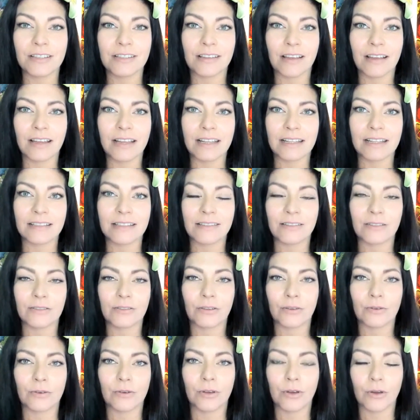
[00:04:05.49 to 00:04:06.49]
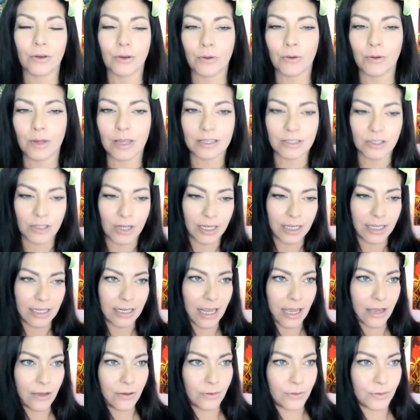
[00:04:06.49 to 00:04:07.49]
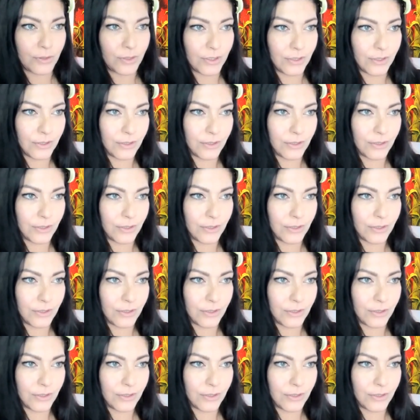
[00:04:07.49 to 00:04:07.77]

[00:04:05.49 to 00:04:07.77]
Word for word: designs. So go and check it out.